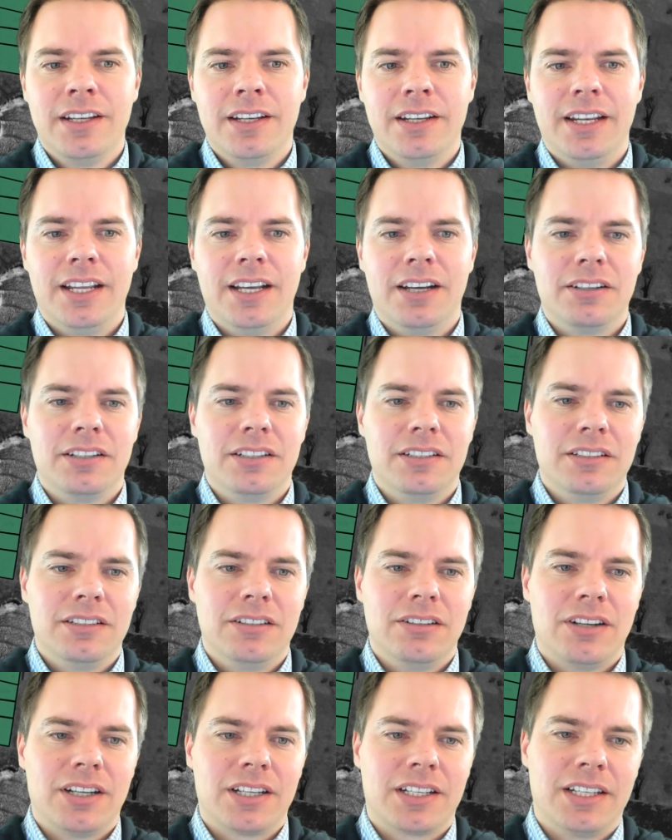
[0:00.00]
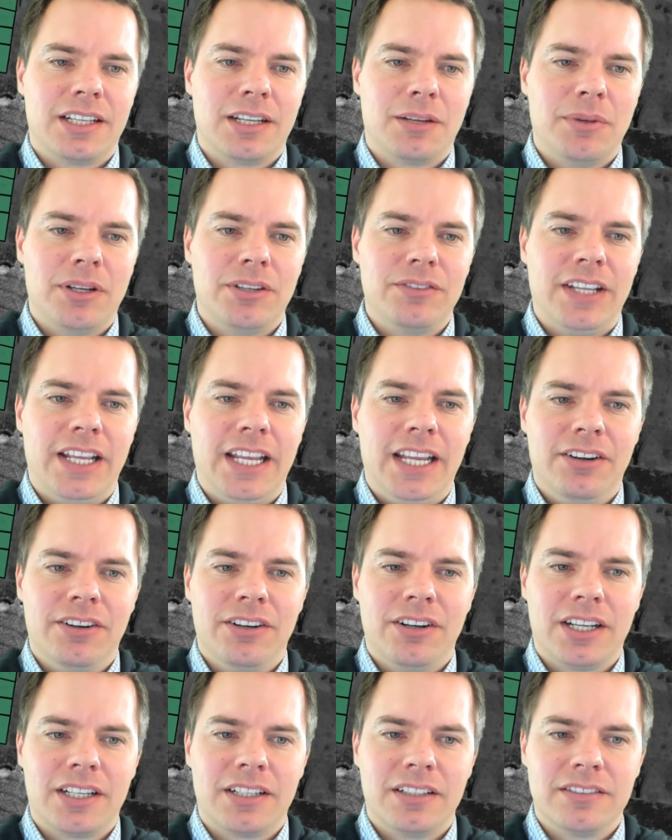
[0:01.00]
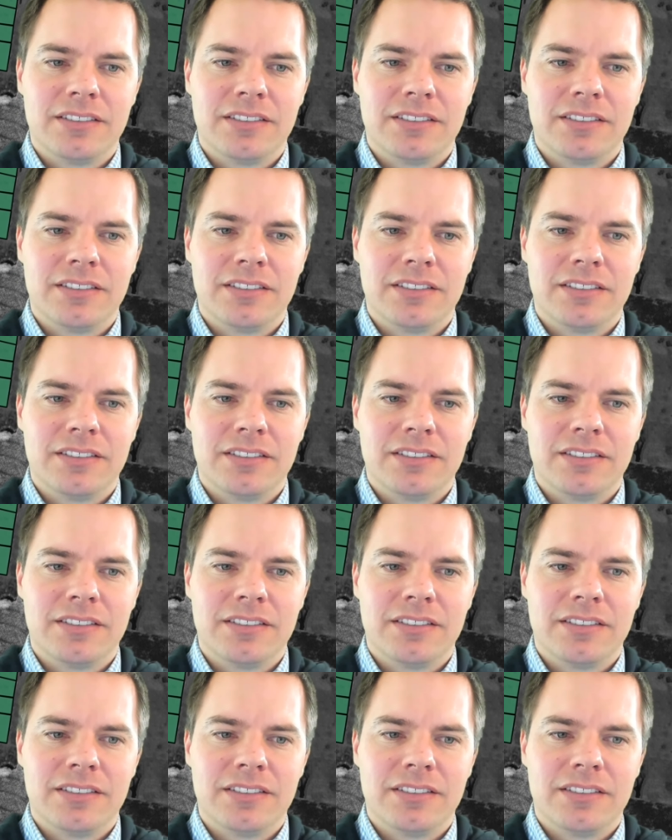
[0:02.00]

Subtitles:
Now I can come over here and I can